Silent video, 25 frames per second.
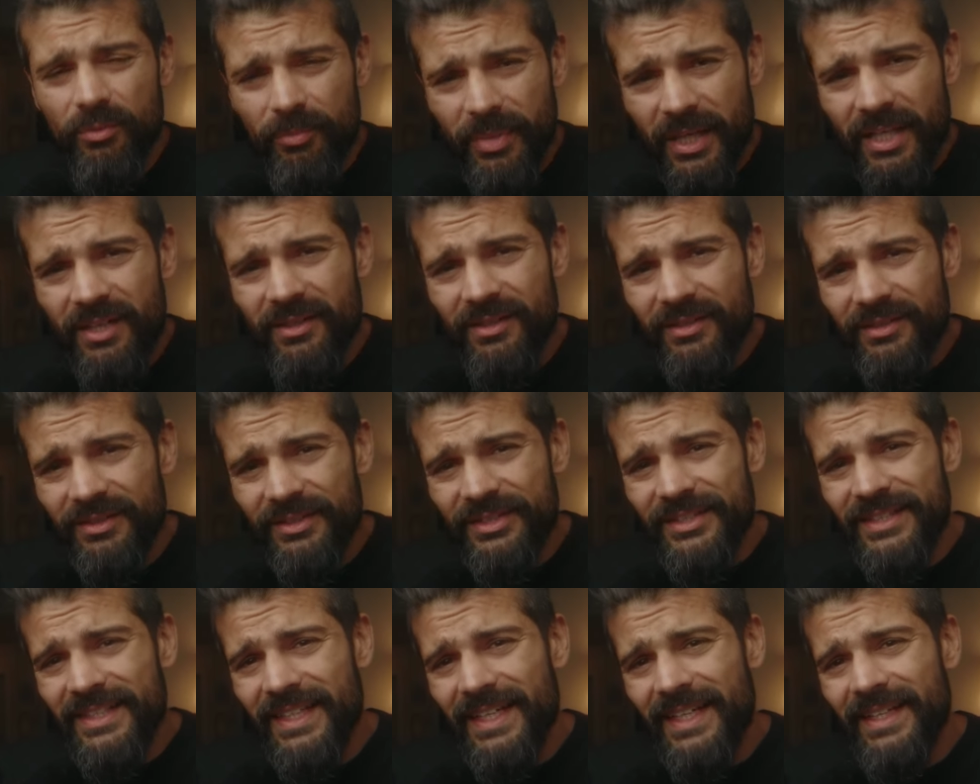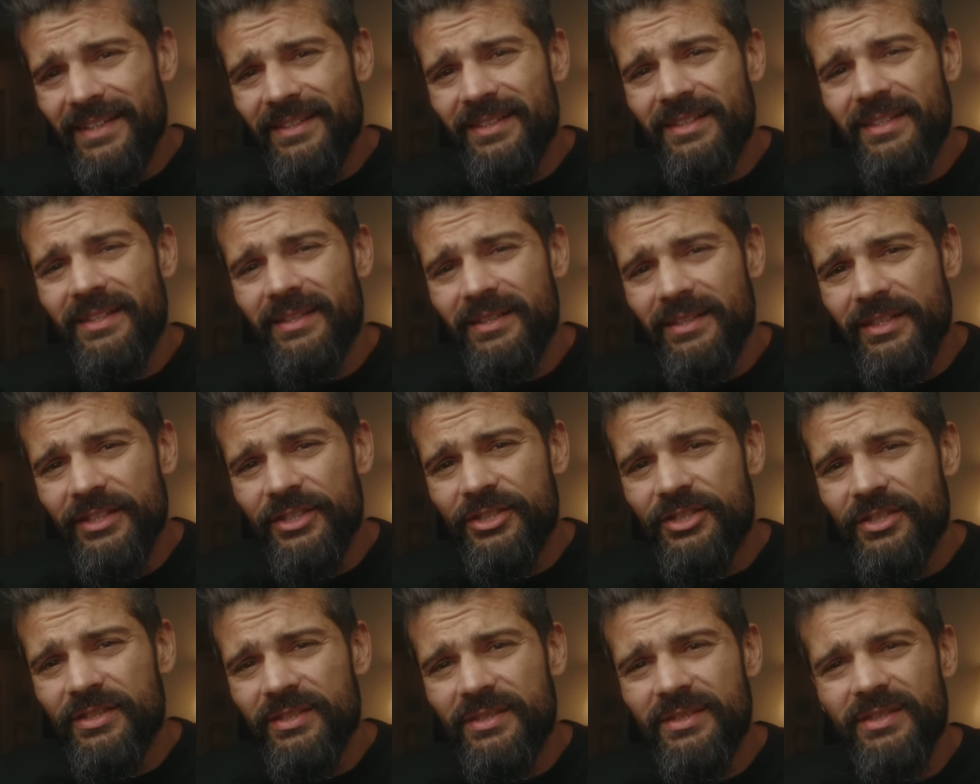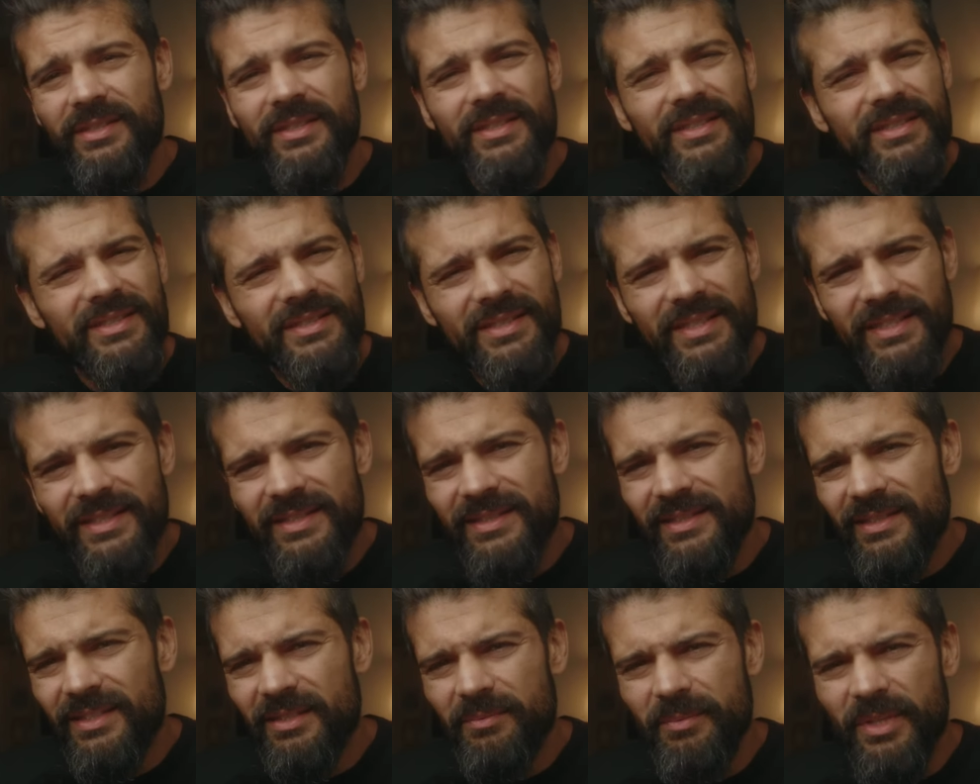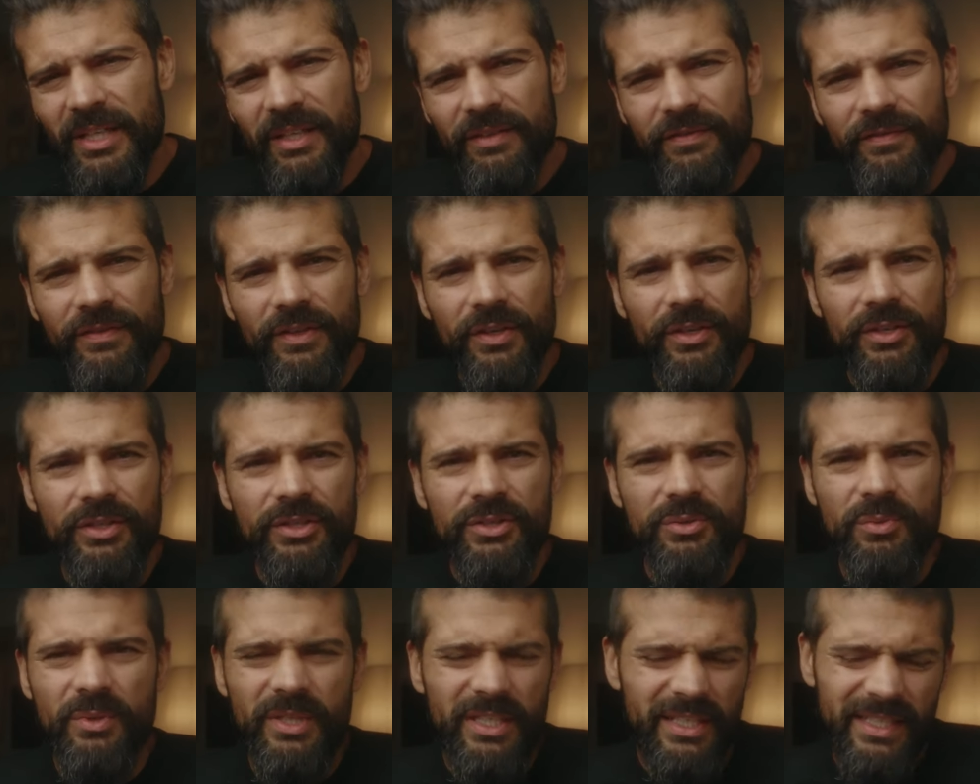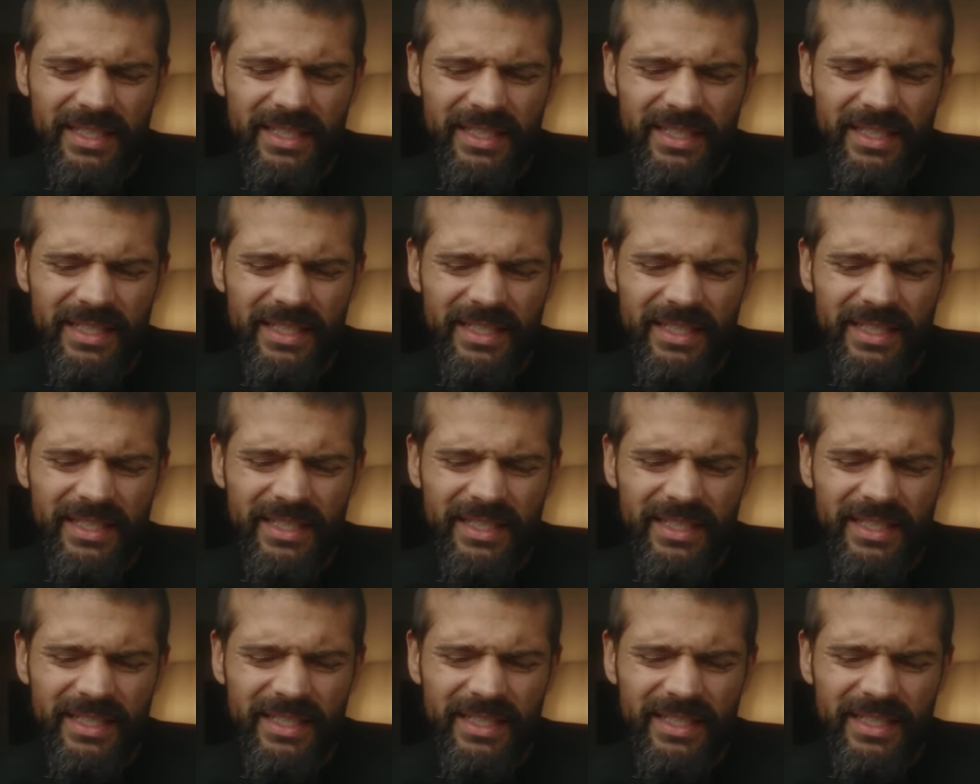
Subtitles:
better understand the conditions to consistently make photos where